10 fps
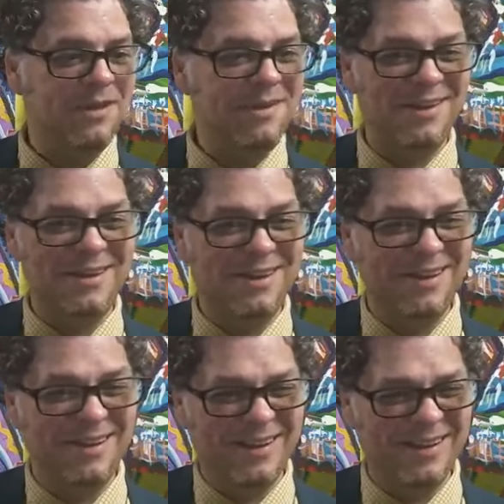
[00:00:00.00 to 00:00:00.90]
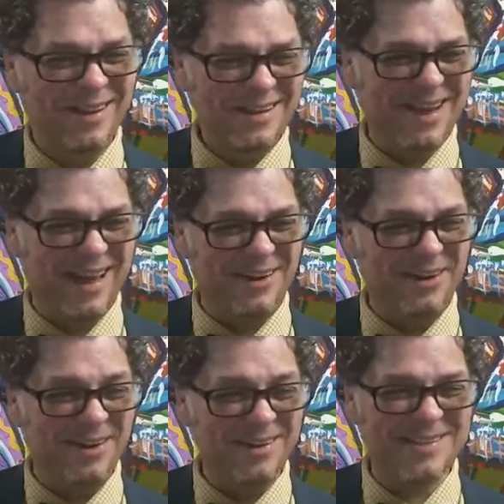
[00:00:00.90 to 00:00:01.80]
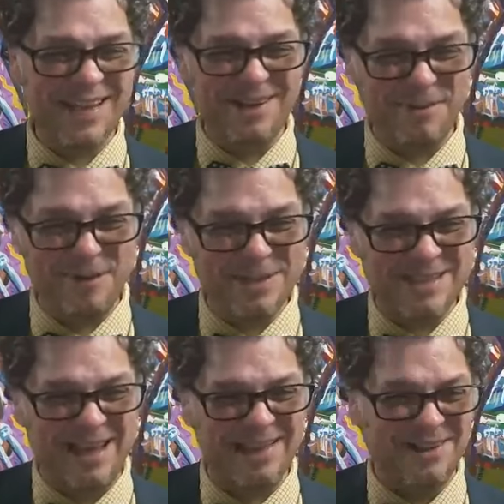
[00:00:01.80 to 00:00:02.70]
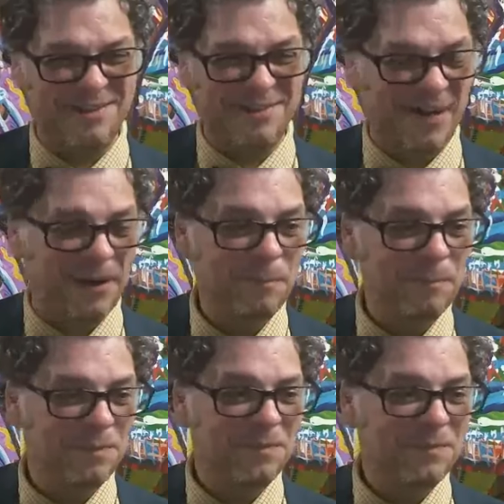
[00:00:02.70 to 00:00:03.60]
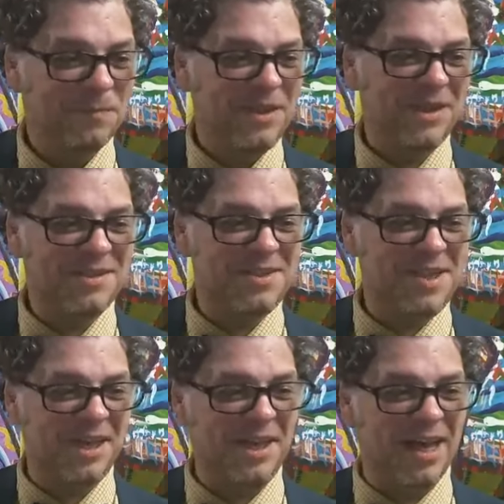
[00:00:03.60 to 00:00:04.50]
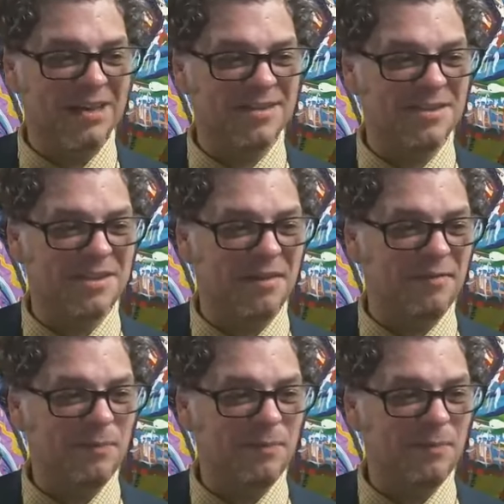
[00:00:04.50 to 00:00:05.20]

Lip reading: I don't know. It's like Grimace Island over there. He has tiki gods and stuff.